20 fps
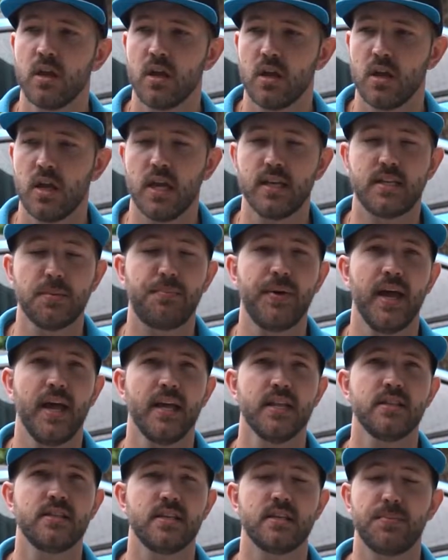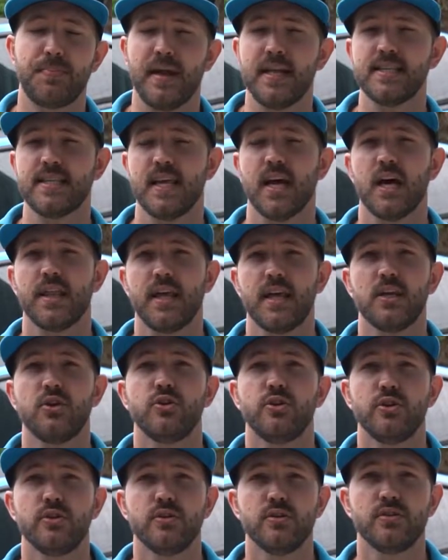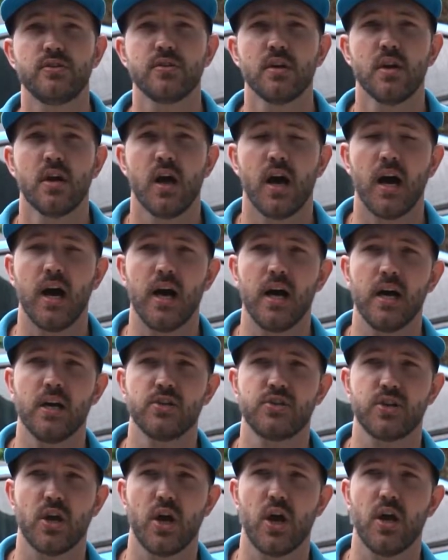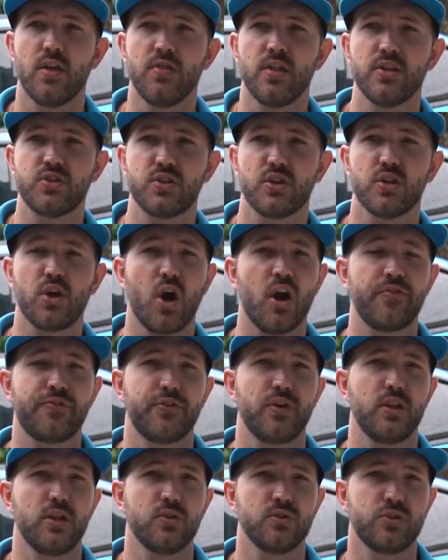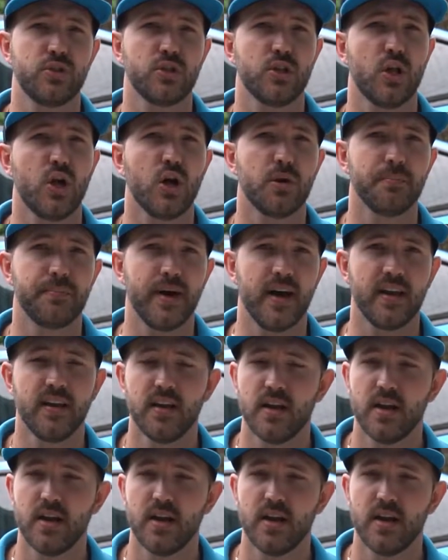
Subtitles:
it depends. It depends how they're used. So this could go for a little too long, but